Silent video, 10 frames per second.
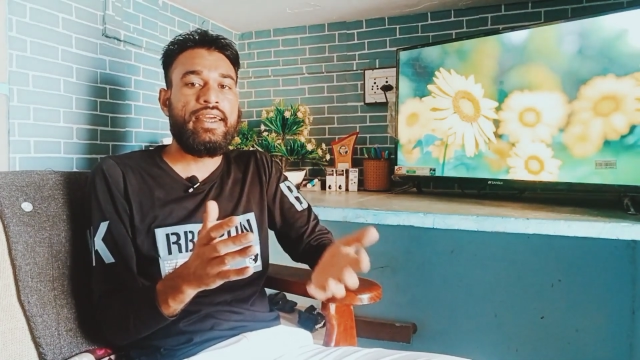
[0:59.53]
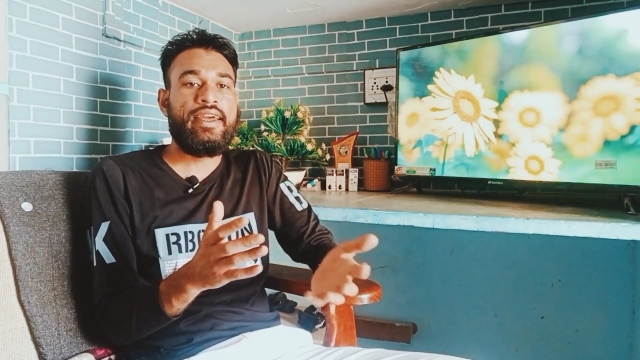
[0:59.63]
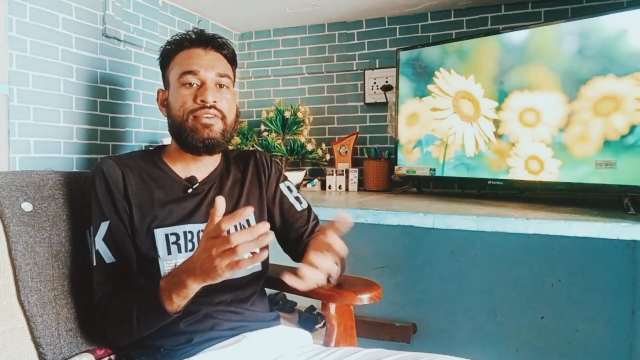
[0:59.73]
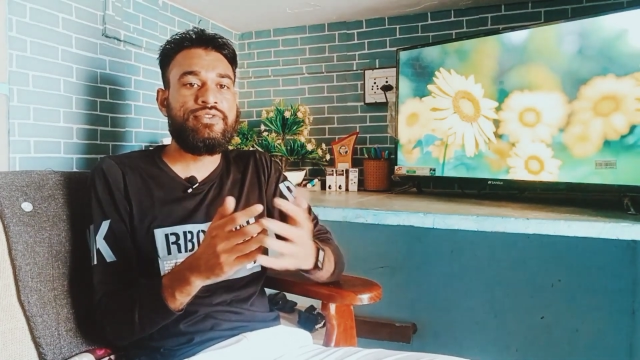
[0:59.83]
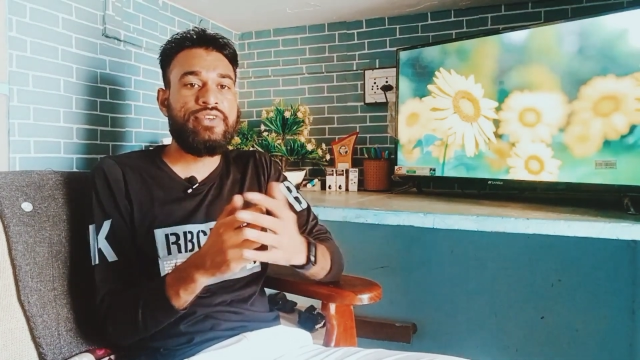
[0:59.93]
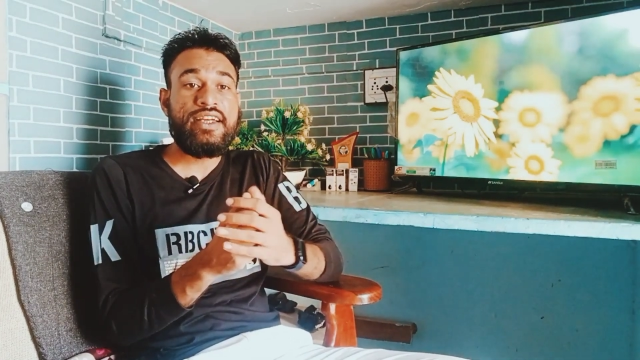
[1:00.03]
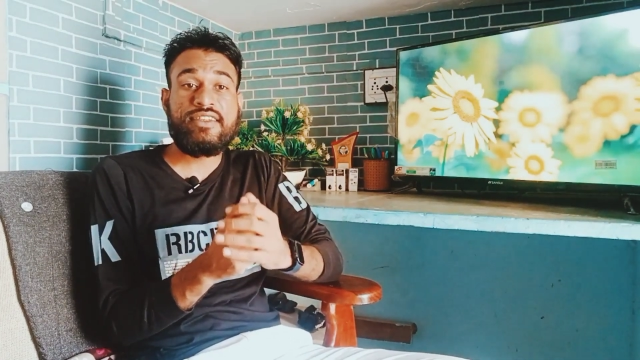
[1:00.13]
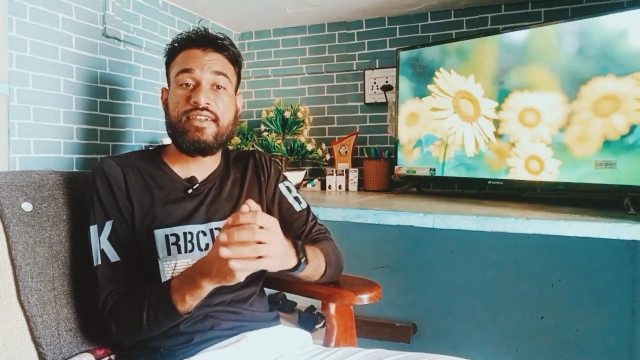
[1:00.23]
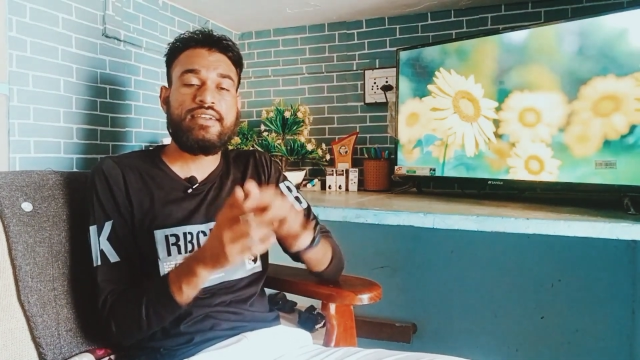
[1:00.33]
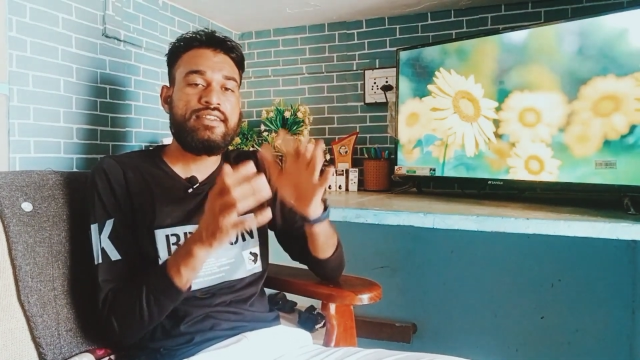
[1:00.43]
a
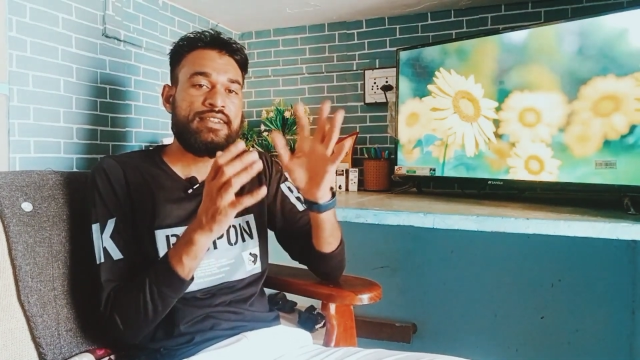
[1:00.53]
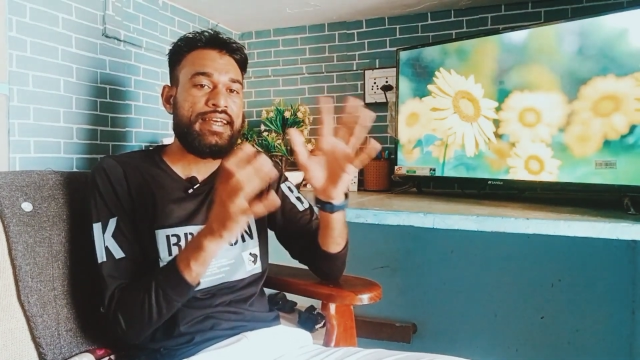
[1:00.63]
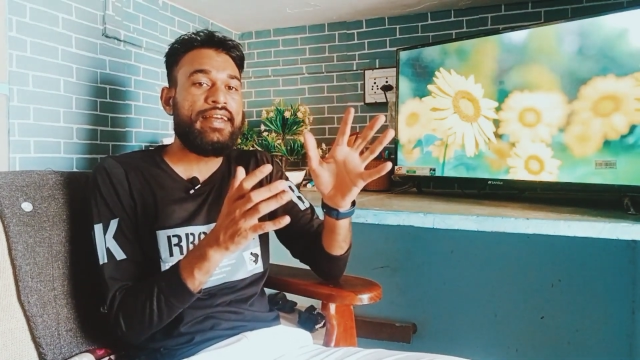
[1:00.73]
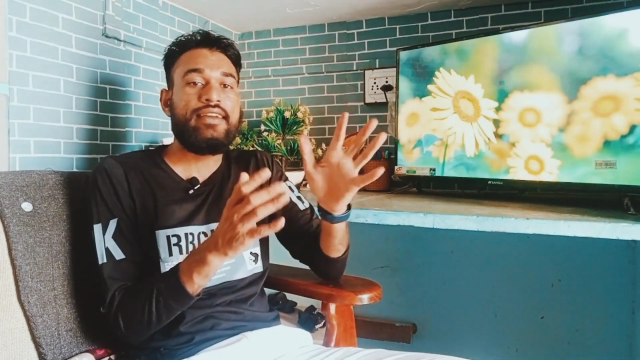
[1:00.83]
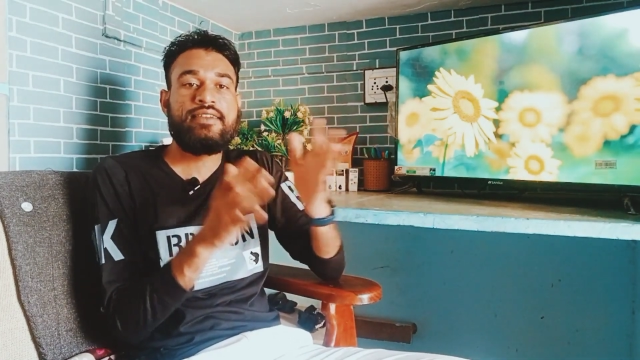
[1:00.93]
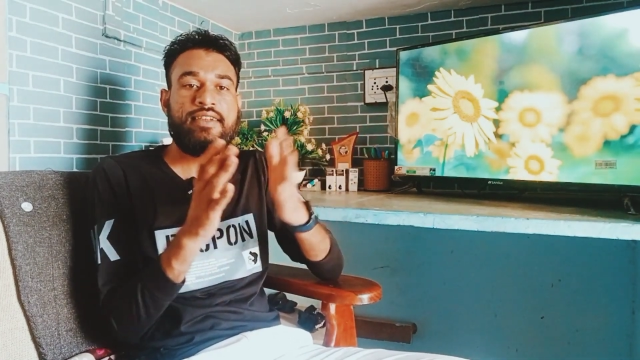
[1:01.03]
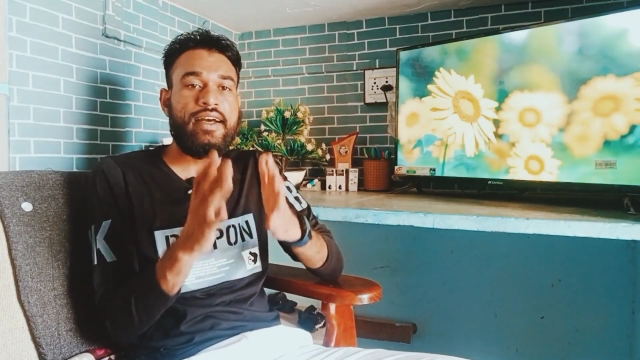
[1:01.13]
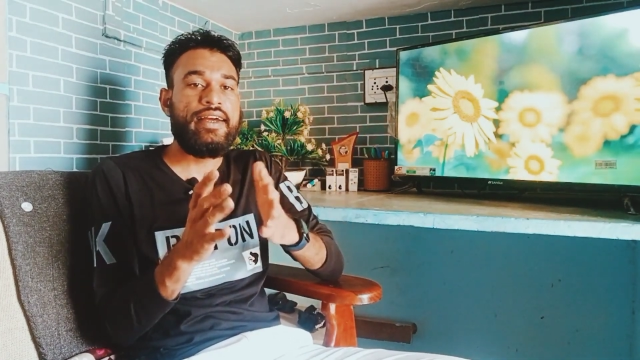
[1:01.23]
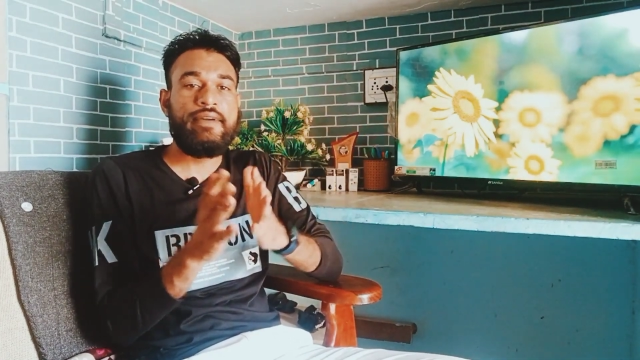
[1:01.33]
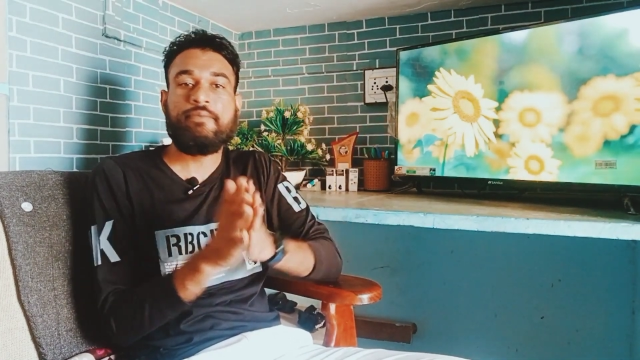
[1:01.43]
fixed starry
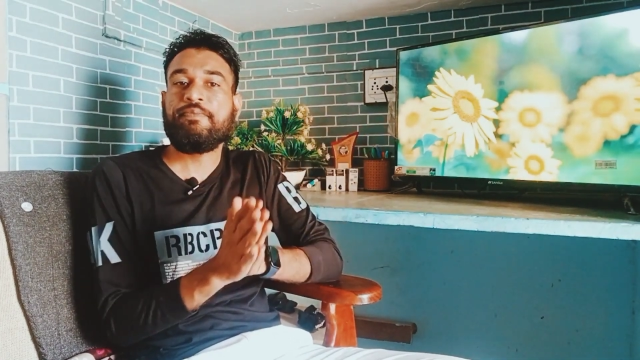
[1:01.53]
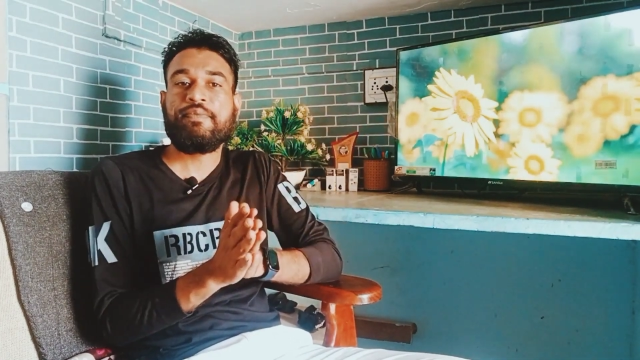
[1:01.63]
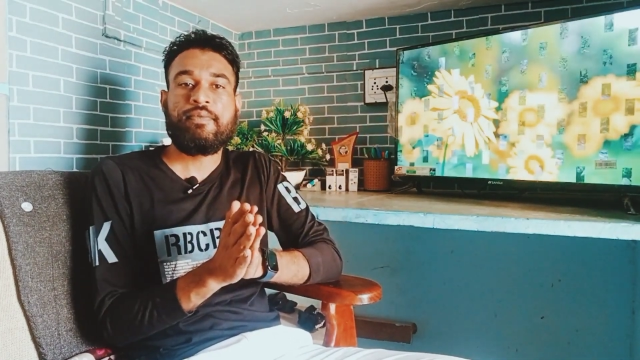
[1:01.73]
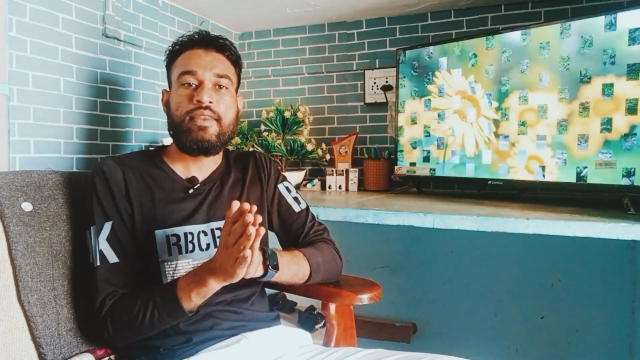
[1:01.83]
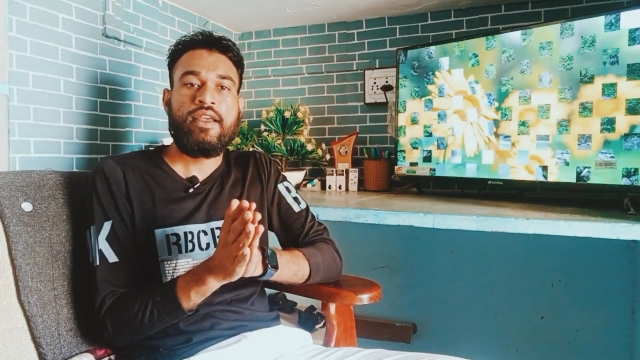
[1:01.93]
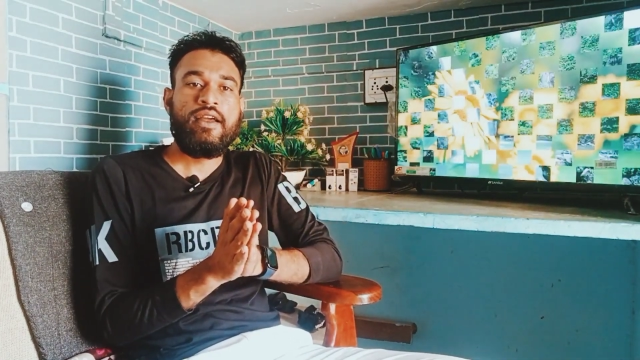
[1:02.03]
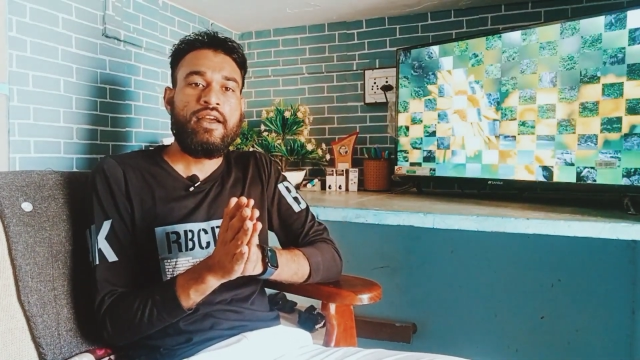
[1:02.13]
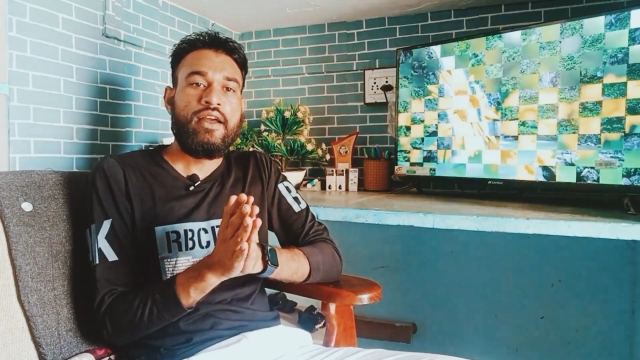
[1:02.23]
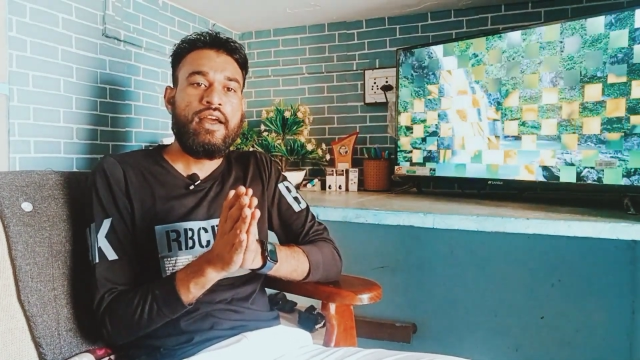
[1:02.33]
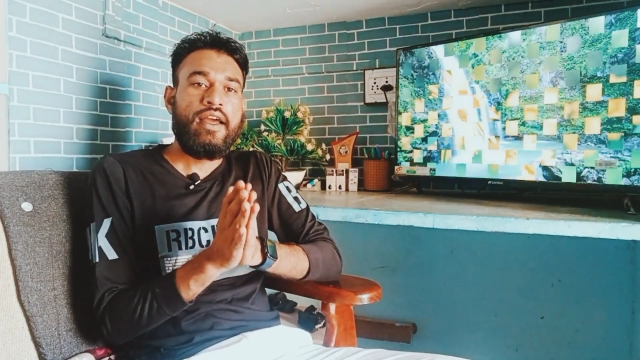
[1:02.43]
sky.
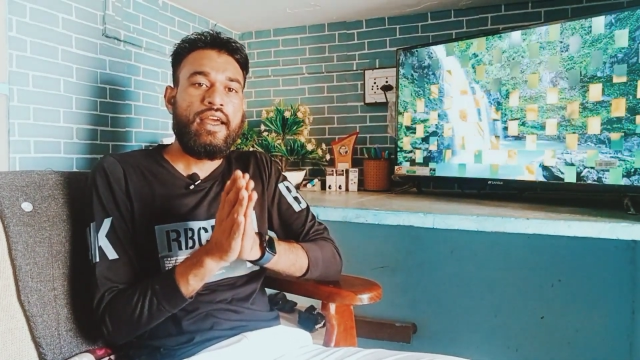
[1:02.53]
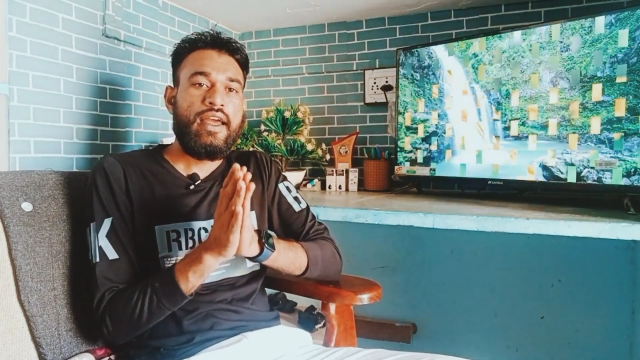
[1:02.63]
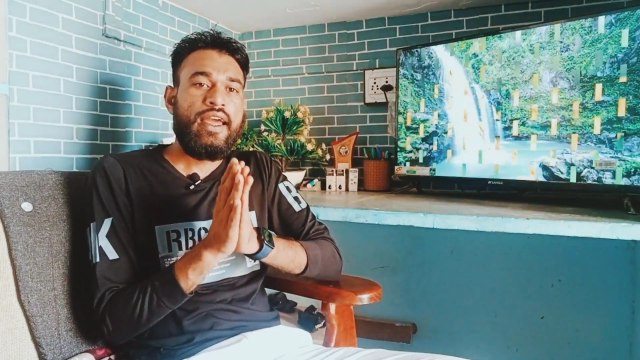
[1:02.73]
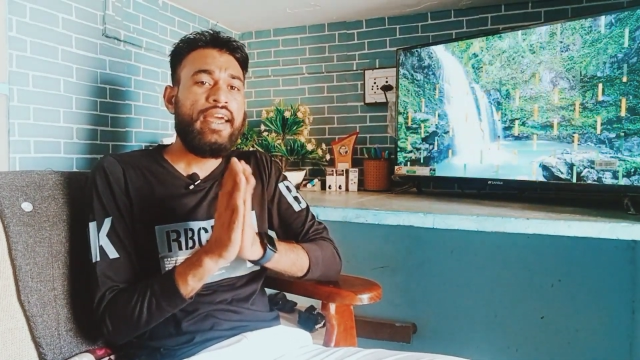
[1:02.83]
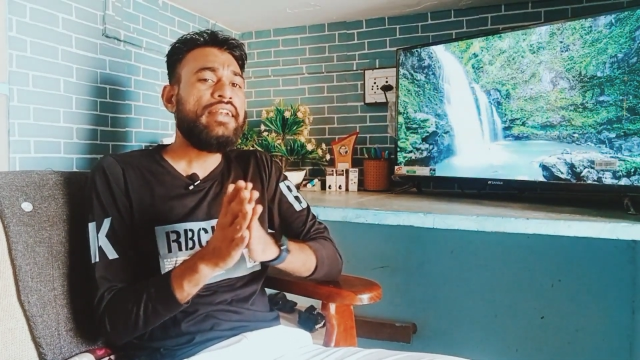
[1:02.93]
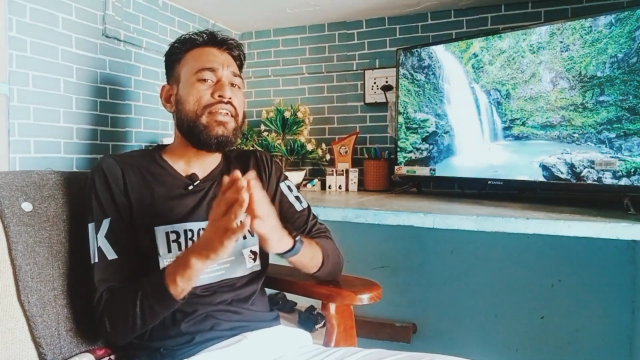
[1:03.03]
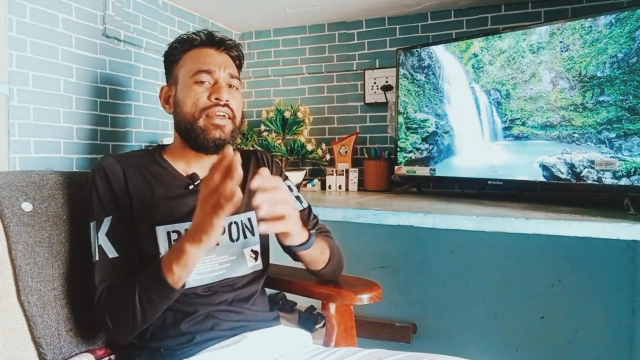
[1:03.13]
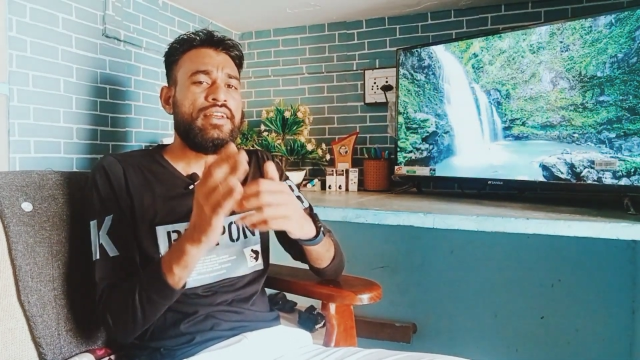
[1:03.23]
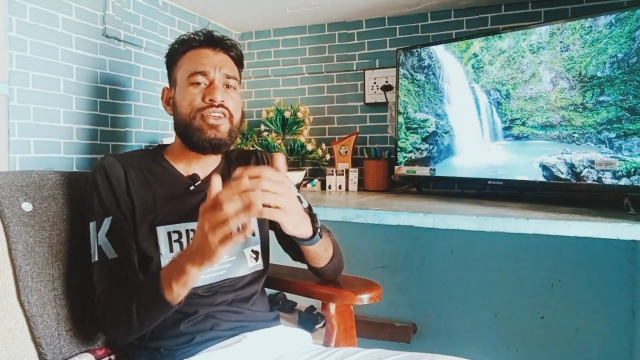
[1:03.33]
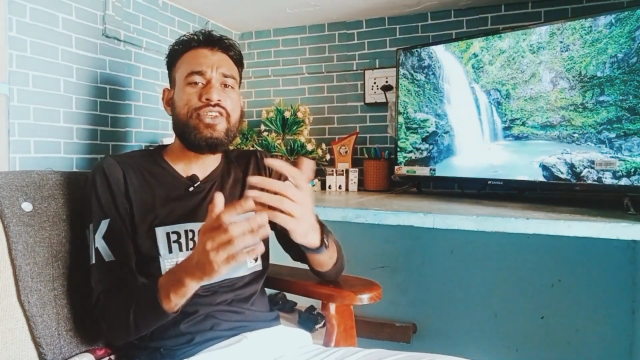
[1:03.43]
An
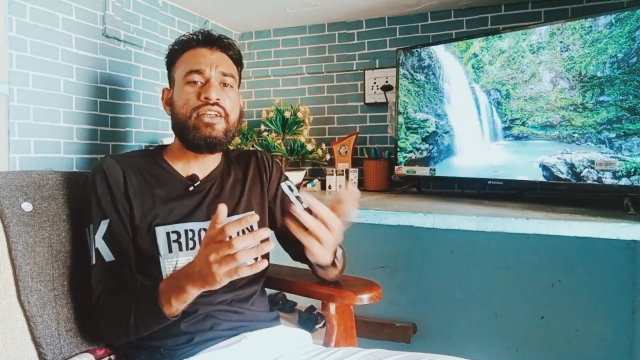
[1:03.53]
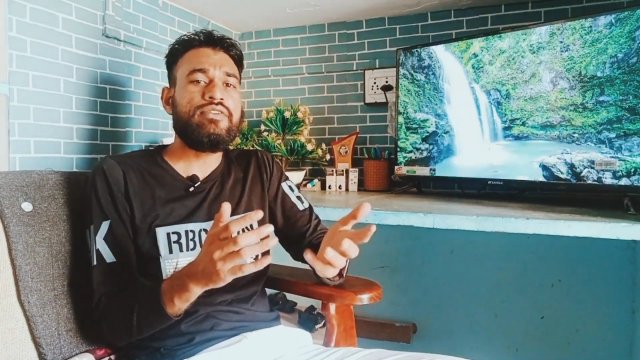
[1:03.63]
initial